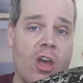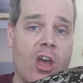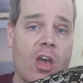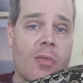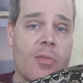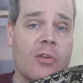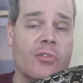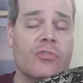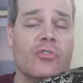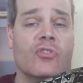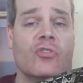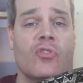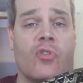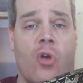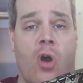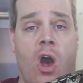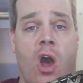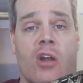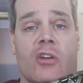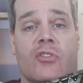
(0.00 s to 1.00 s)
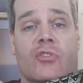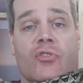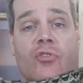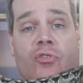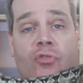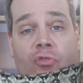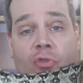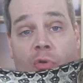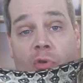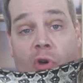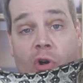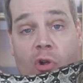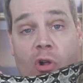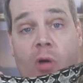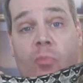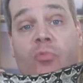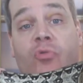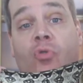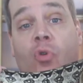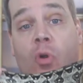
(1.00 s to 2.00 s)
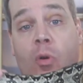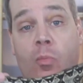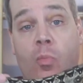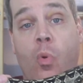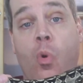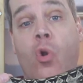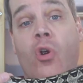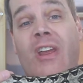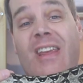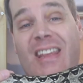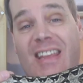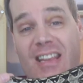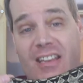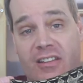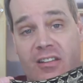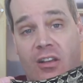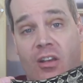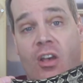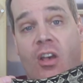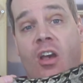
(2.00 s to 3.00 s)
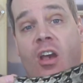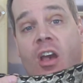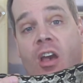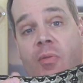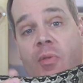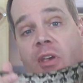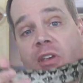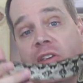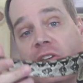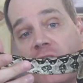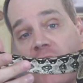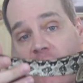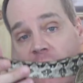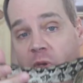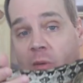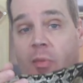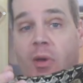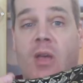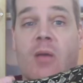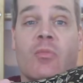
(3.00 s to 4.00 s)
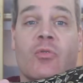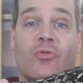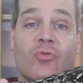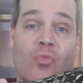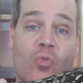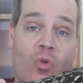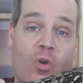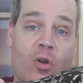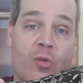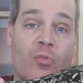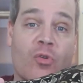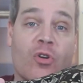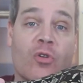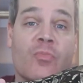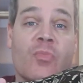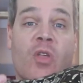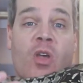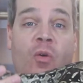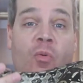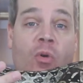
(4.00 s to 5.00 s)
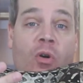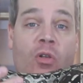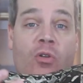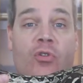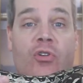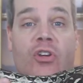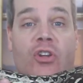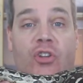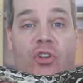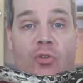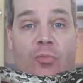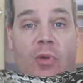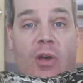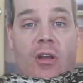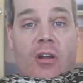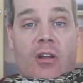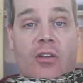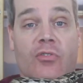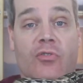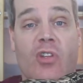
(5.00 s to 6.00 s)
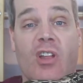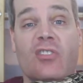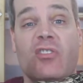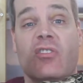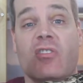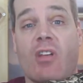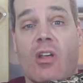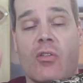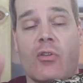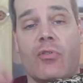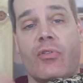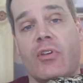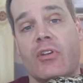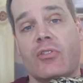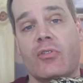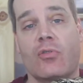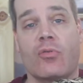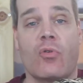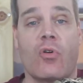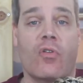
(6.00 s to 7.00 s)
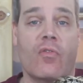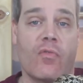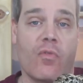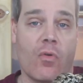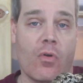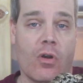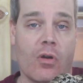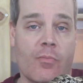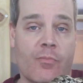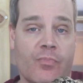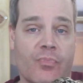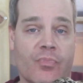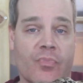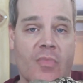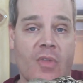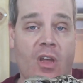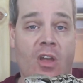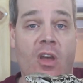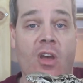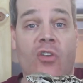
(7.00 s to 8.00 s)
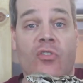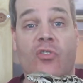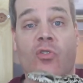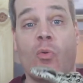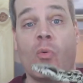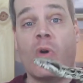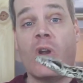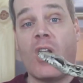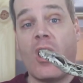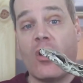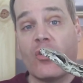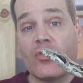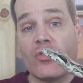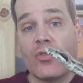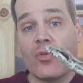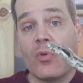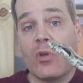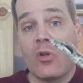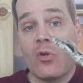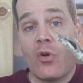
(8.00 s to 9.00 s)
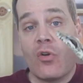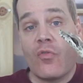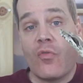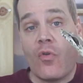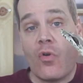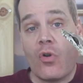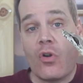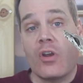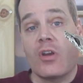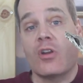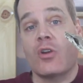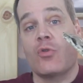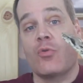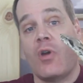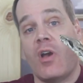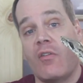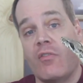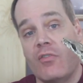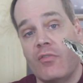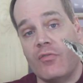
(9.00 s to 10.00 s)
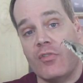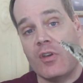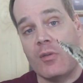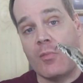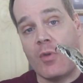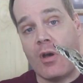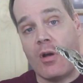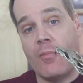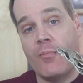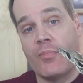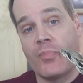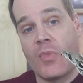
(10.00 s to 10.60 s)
And this is thought so they'll absorb more heat and they can keep the babies warmer while they're incubating. So that's another thing to look for. So what else do we look for in a gravid female?